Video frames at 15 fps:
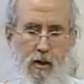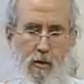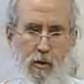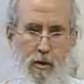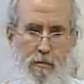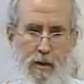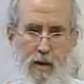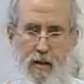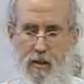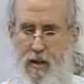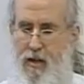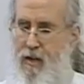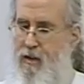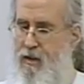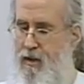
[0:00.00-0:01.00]
What about
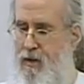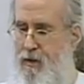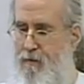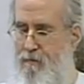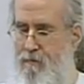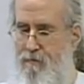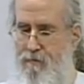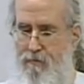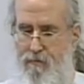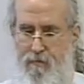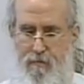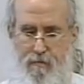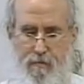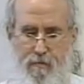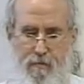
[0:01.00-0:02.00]
like, um,
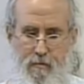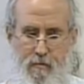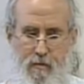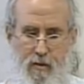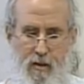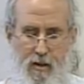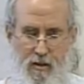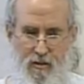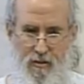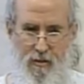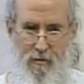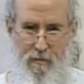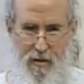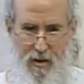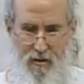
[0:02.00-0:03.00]
it's
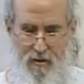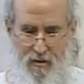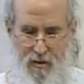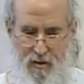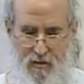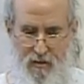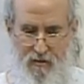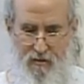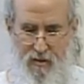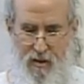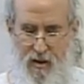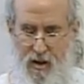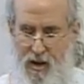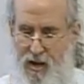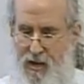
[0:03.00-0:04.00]
coming back to like this
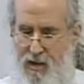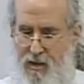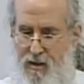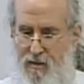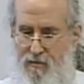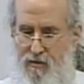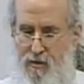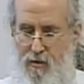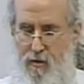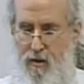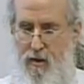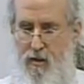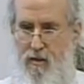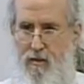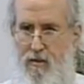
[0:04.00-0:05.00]
idea if you were
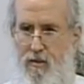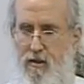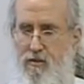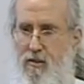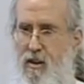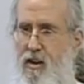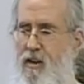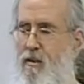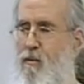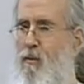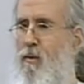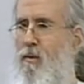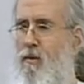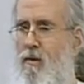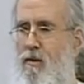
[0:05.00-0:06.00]
going to design a
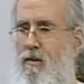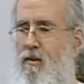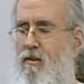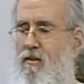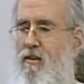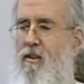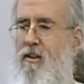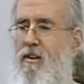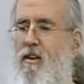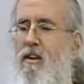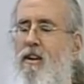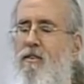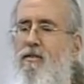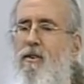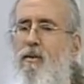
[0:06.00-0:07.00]
world, if